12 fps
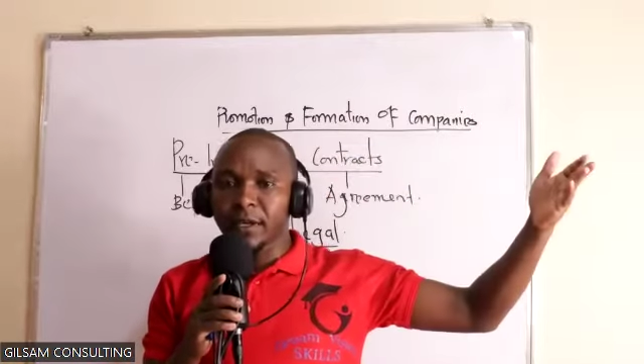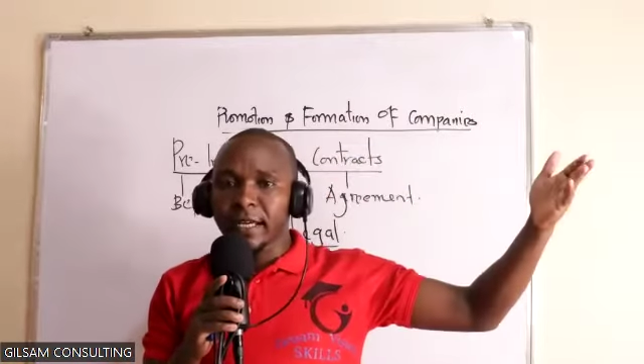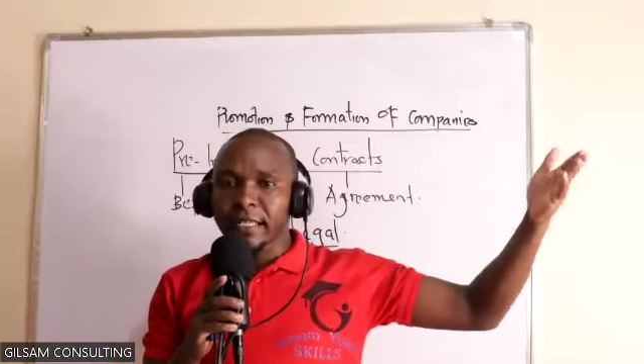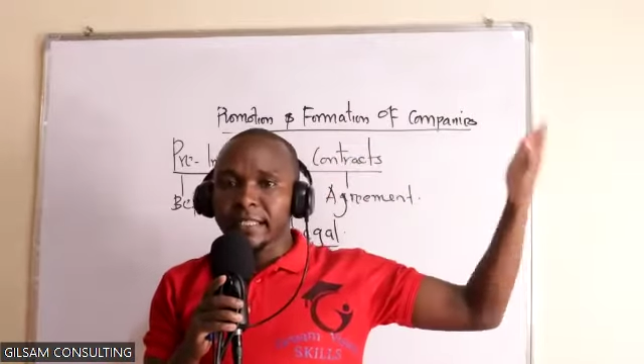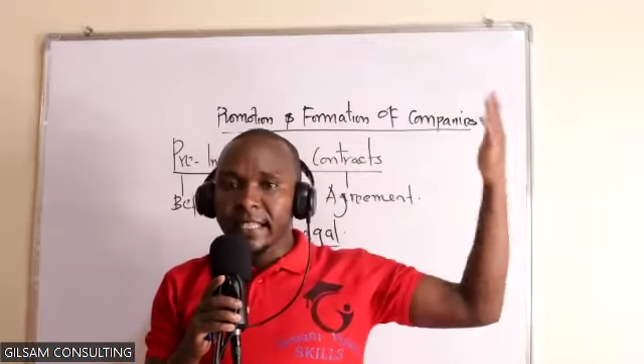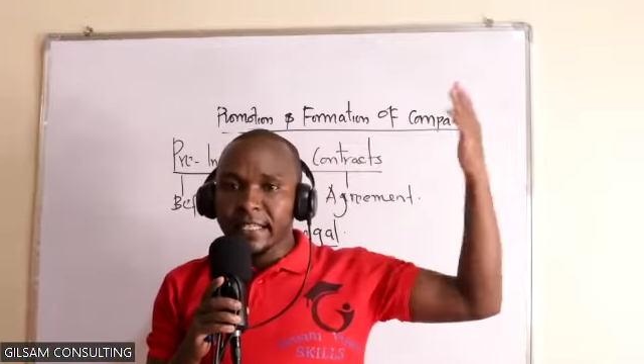
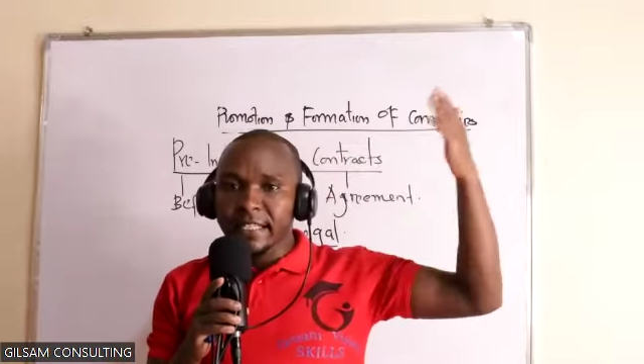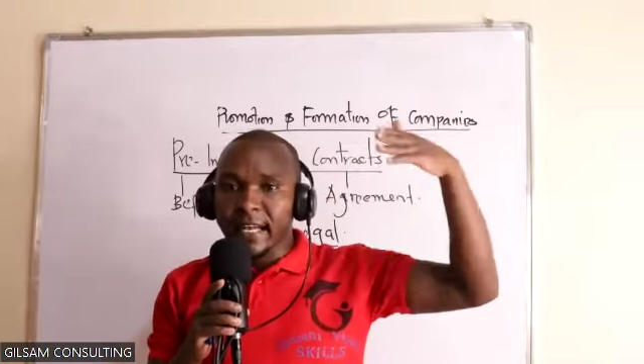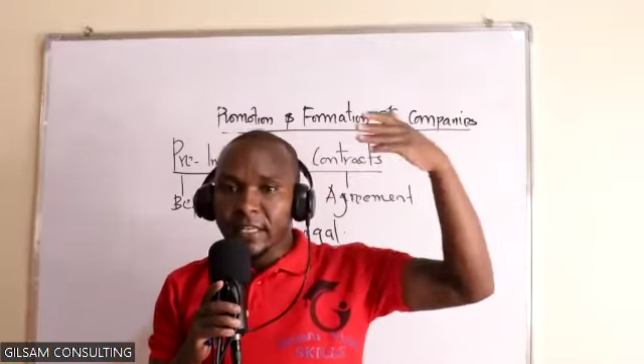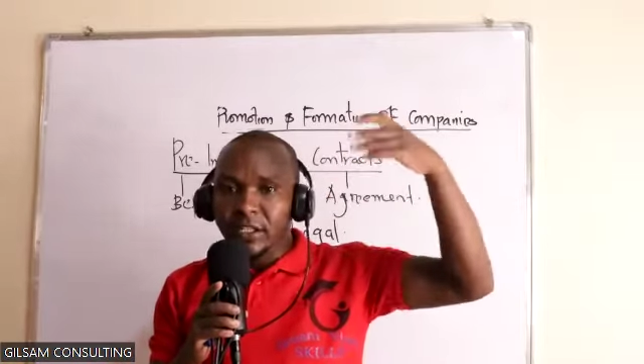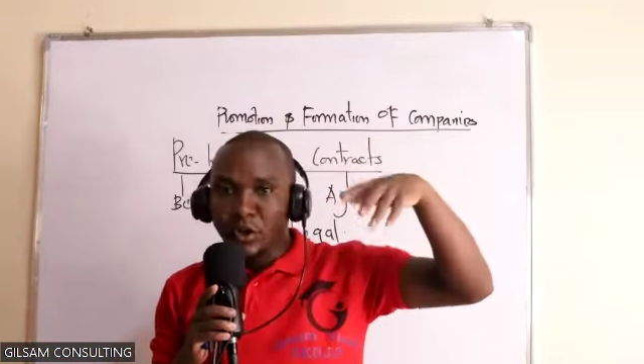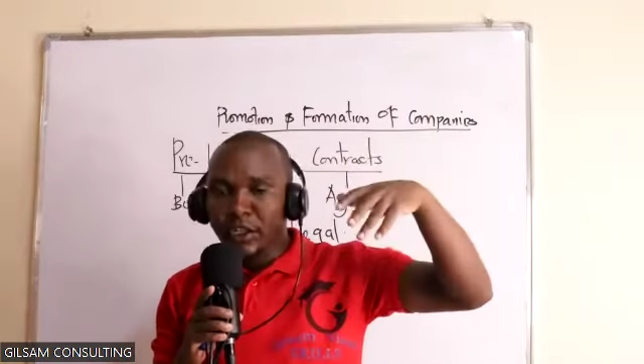Then
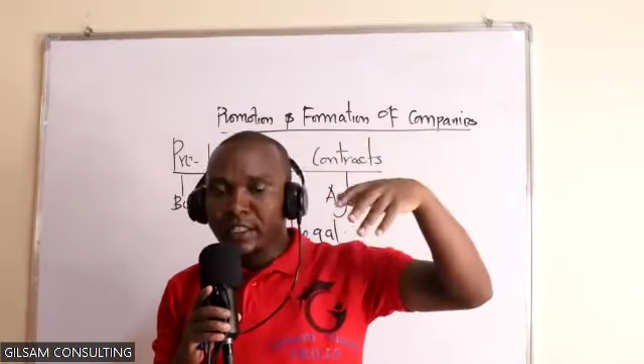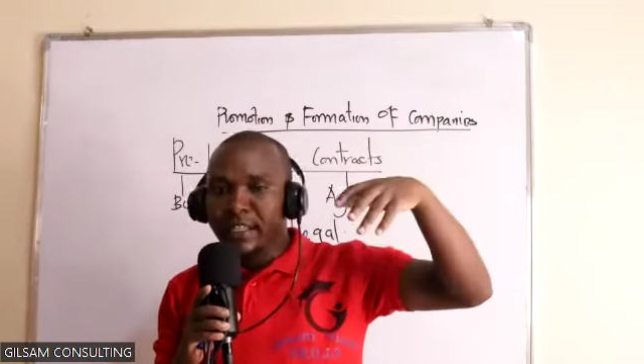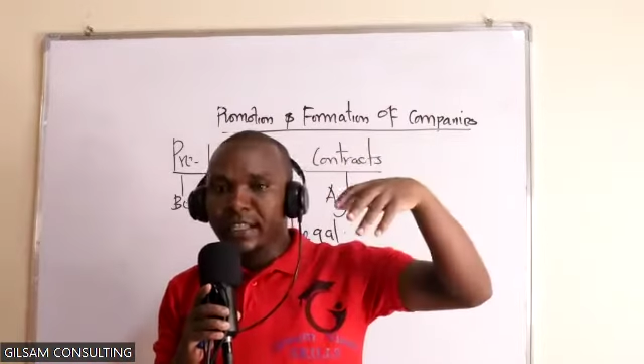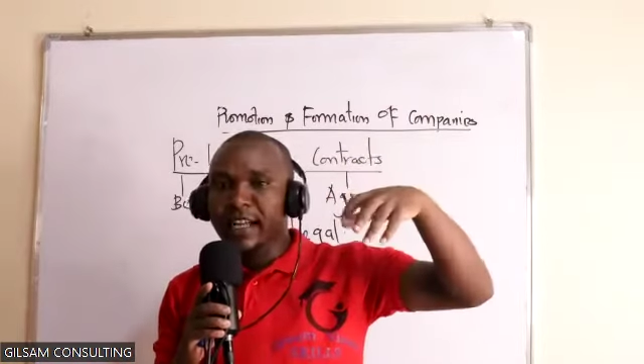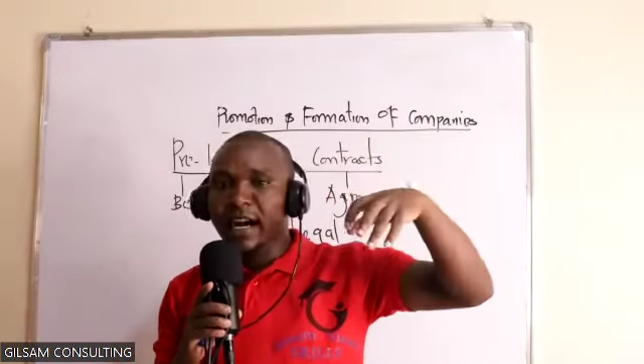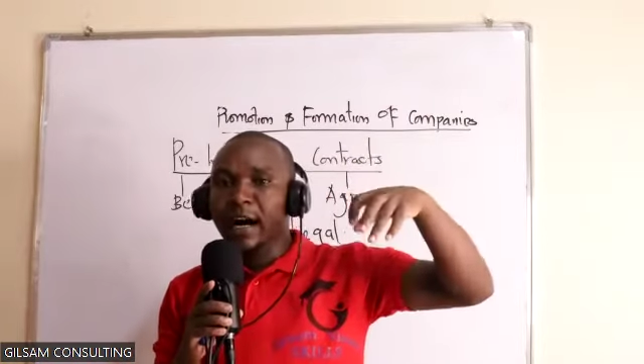that contract
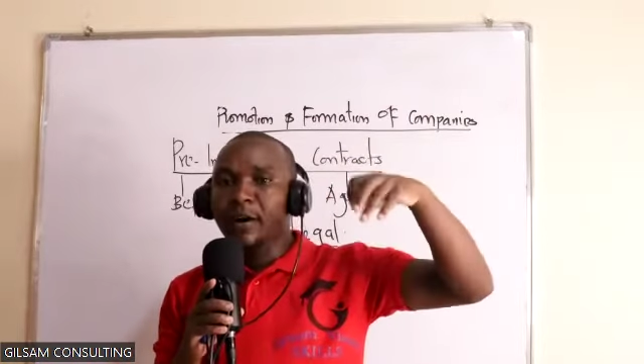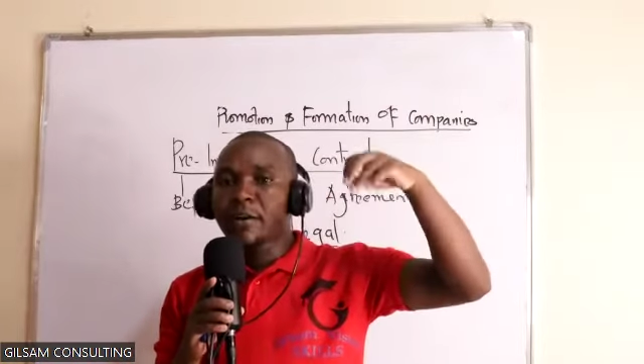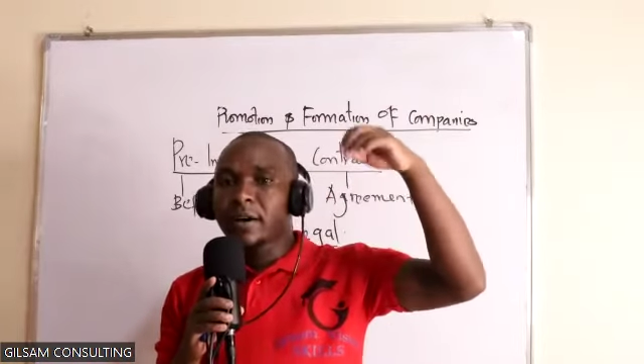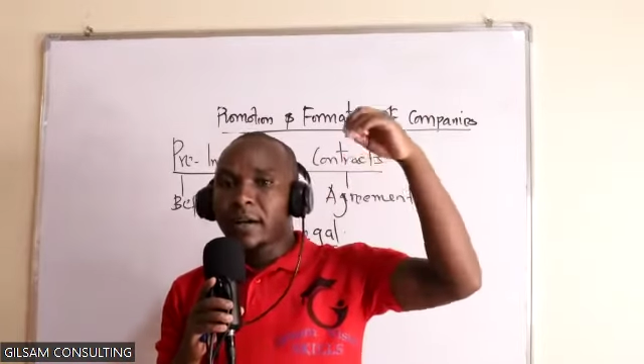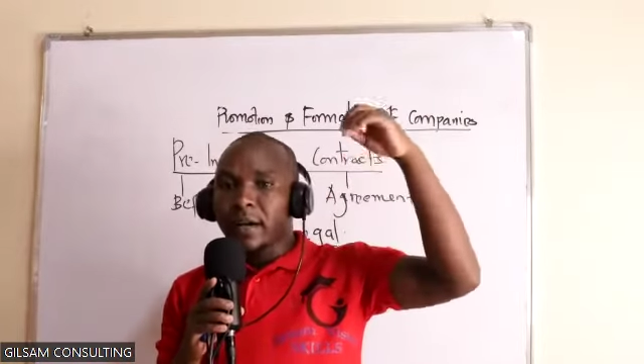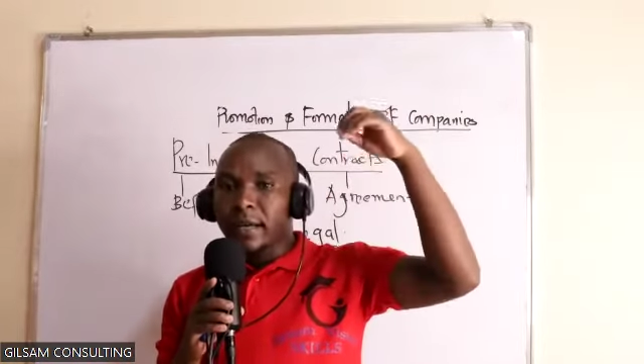now,
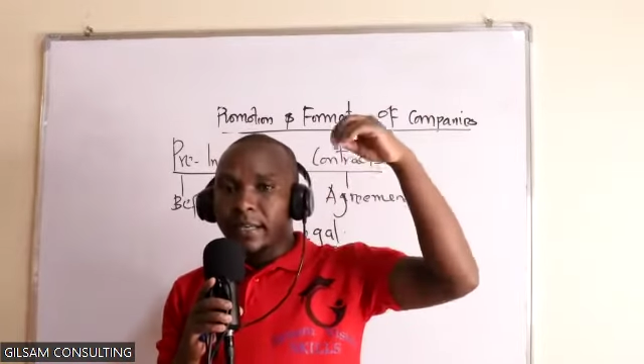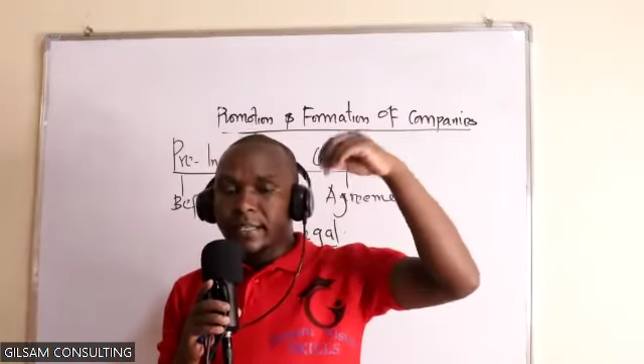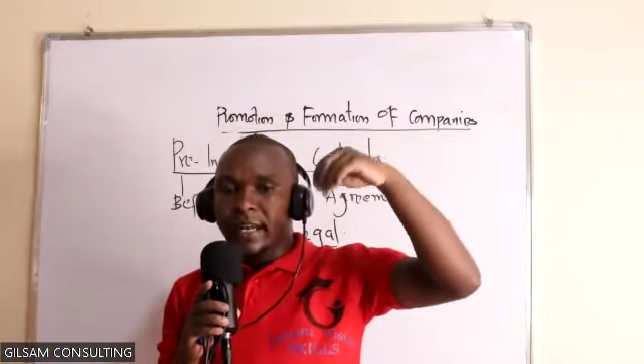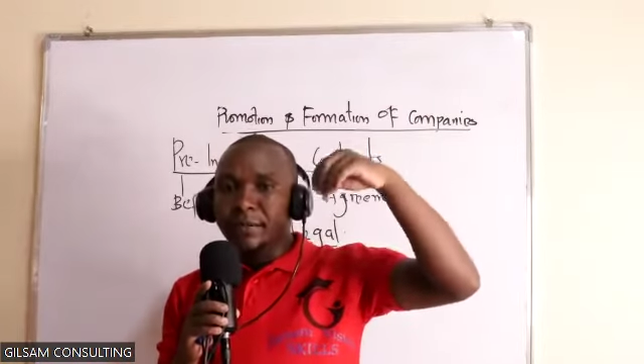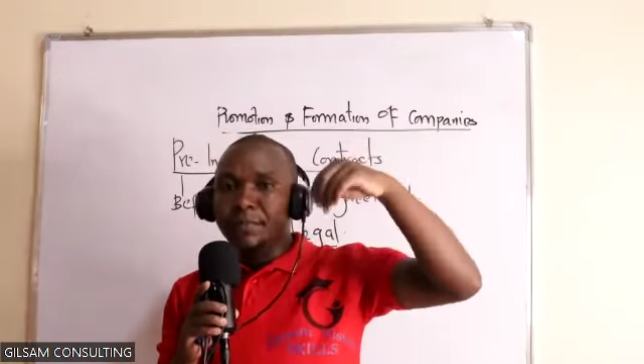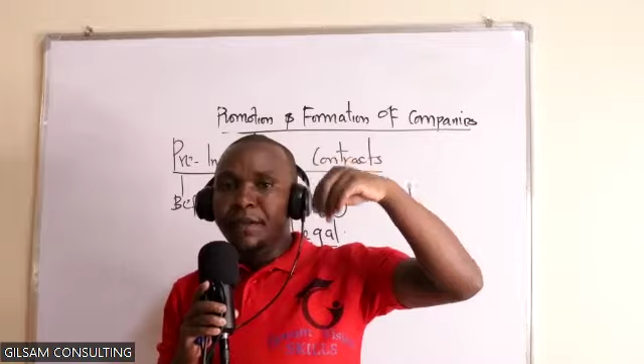it
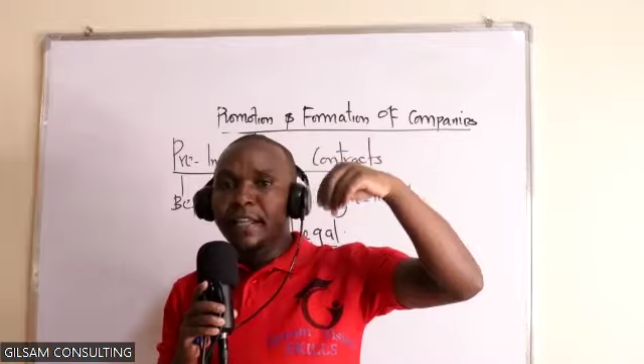can be